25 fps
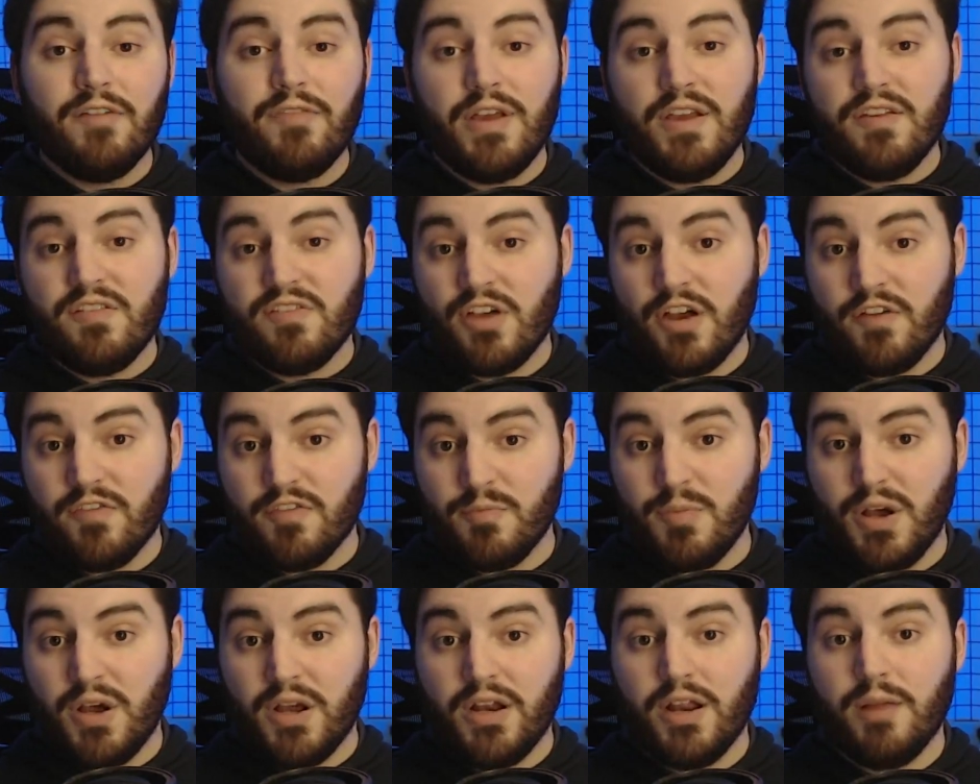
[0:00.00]
a soft
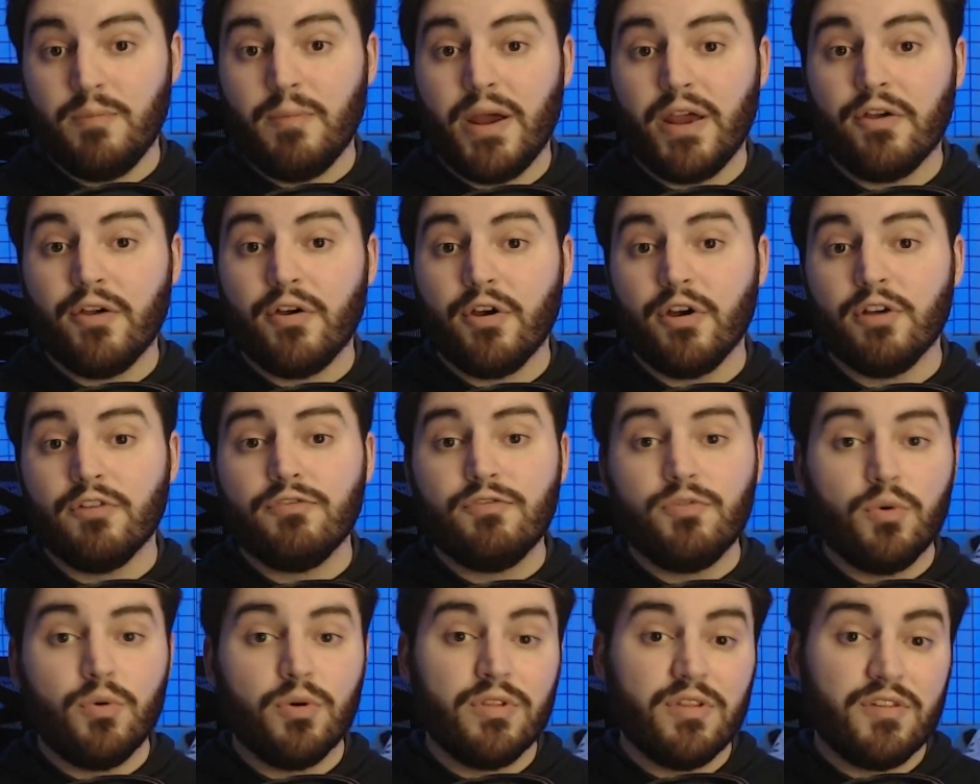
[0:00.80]
spot in my heart
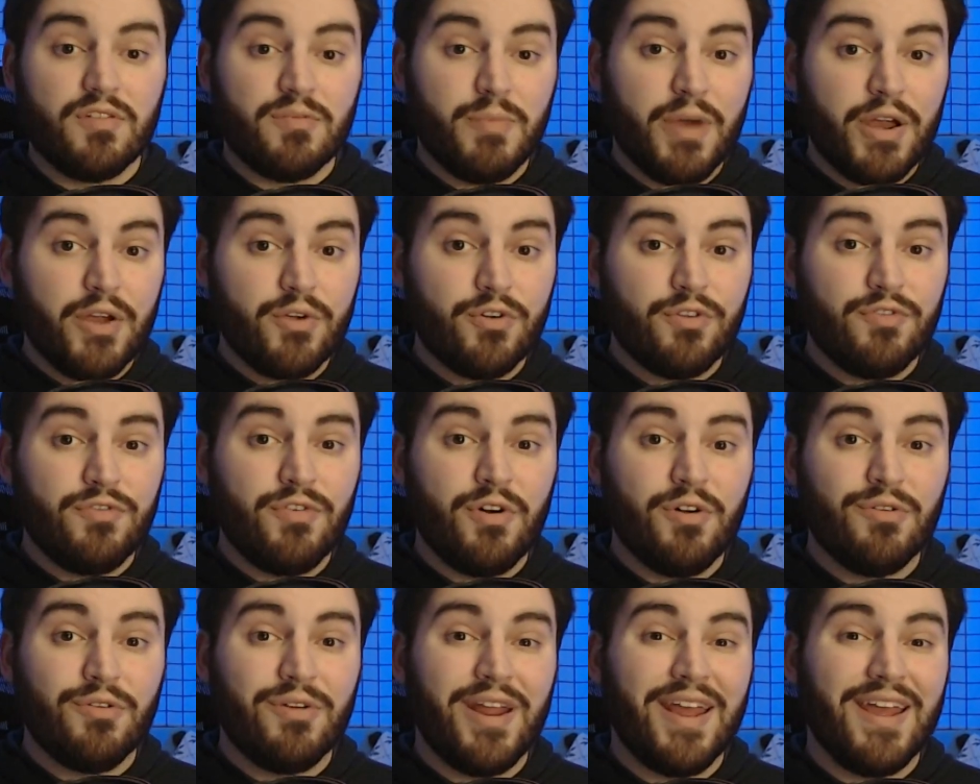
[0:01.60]
for this
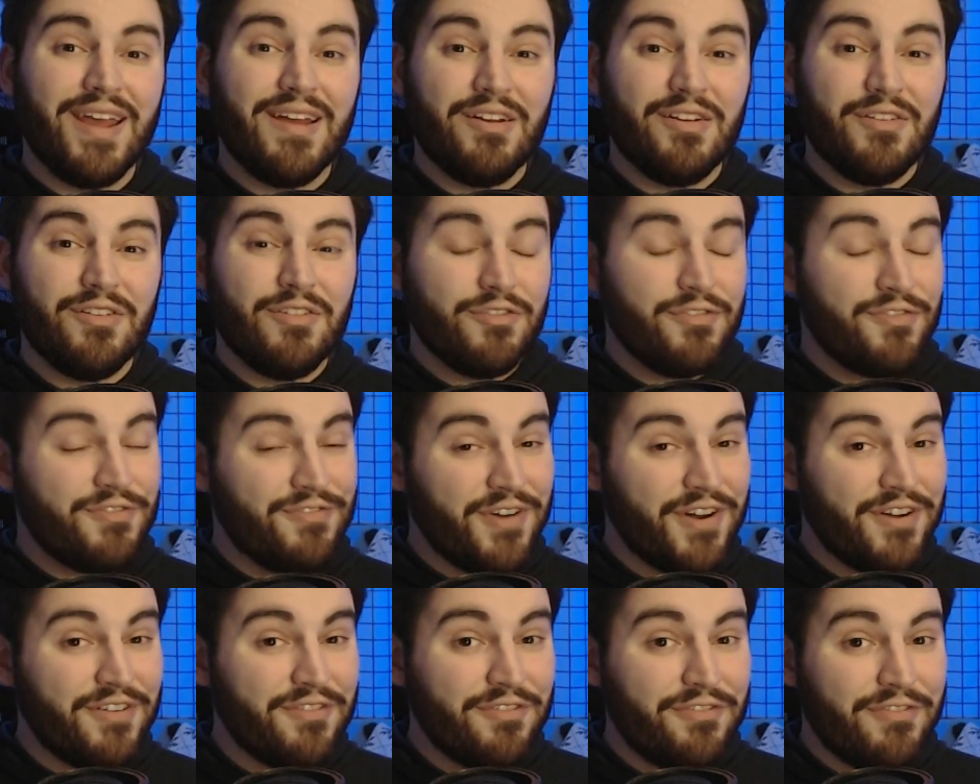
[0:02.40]
microphone, and
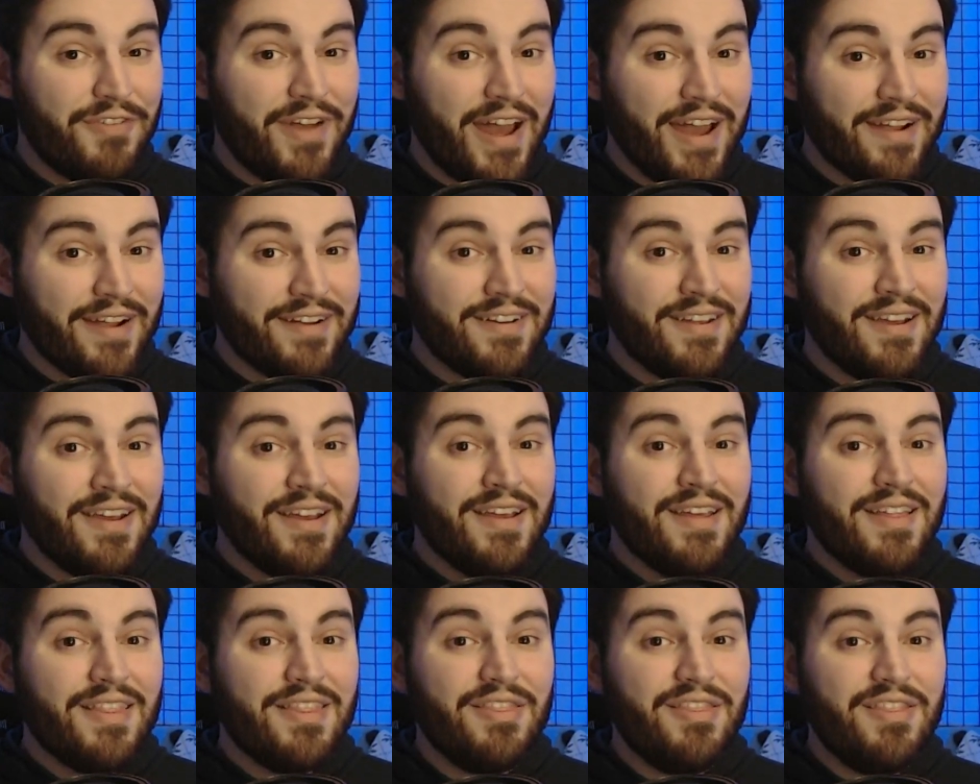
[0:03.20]
fun fact,
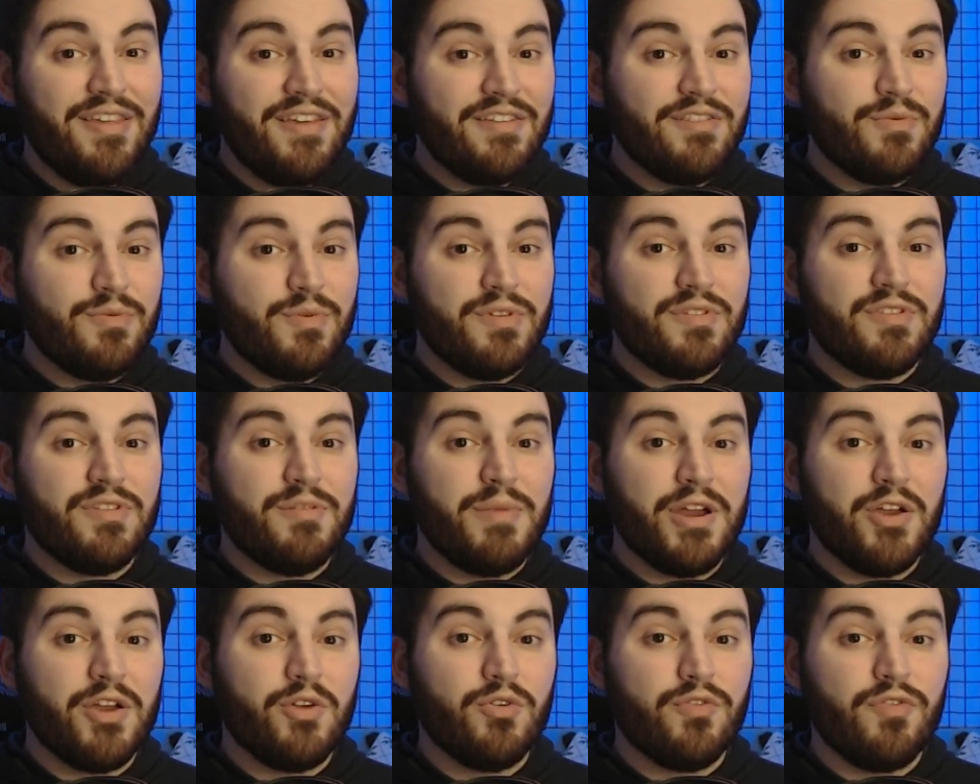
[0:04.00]
this was the
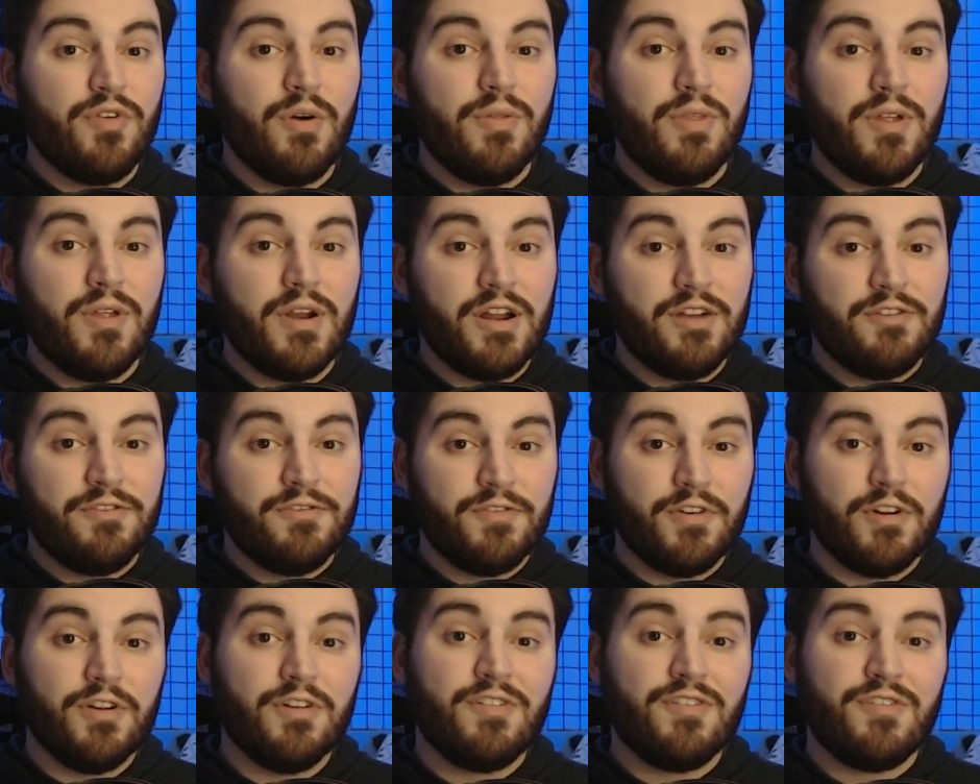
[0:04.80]
microphone that I
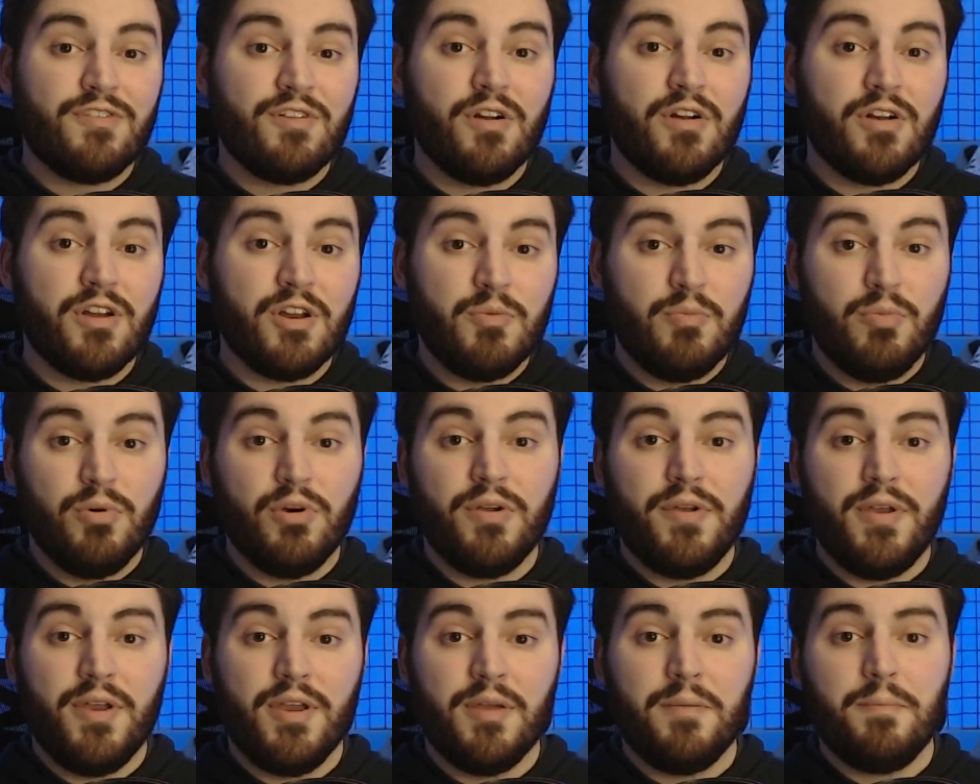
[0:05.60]
first started
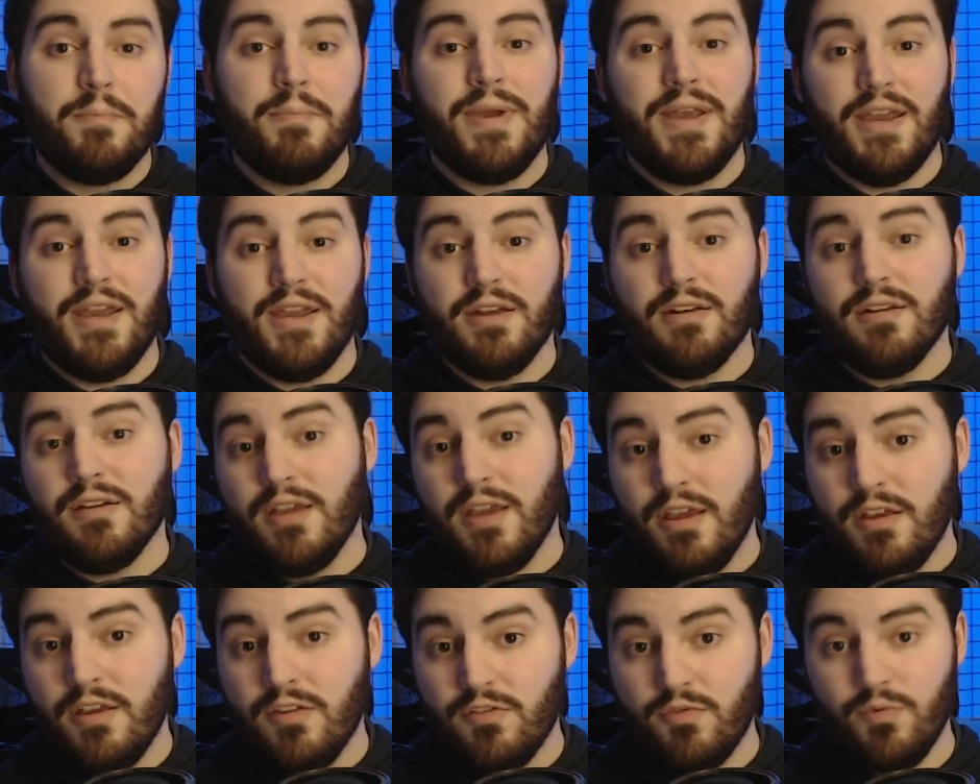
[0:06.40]
booking paid
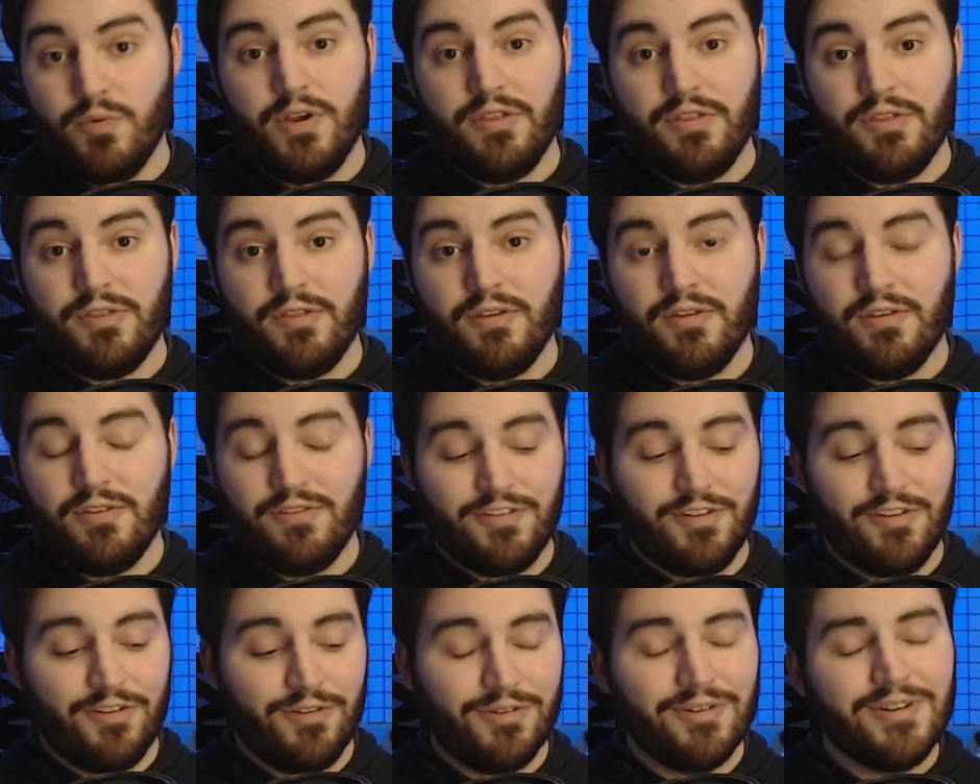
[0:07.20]
gigs with,
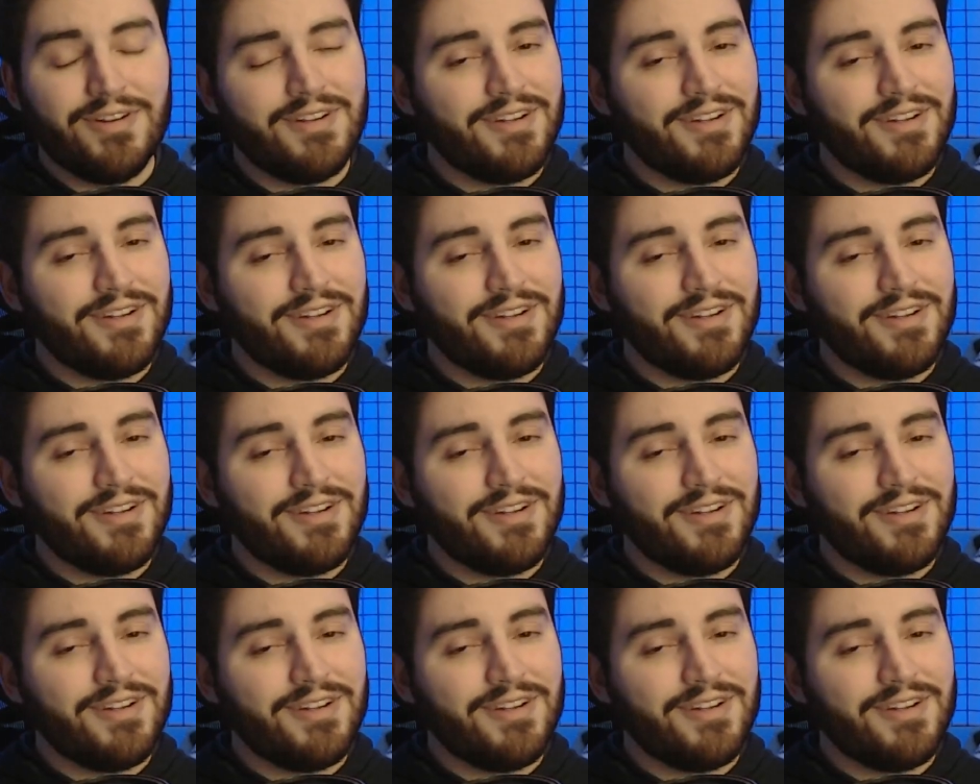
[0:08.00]
so